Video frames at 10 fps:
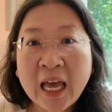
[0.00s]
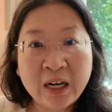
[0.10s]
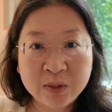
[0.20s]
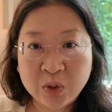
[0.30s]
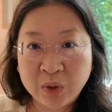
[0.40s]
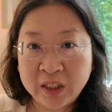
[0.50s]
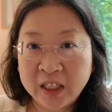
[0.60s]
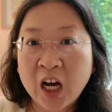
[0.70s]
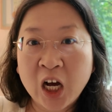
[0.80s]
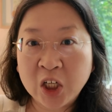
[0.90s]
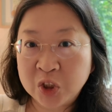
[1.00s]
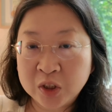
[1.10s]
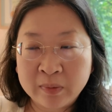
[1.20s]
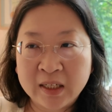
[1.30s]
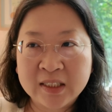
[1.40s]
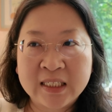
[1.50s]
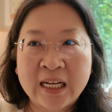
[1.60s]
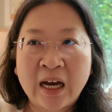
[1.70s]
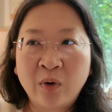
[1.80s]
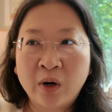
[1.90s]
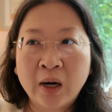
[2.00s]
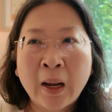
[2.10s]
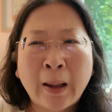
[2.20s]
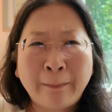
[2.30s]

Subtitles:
and I was going like 100 miles an hour.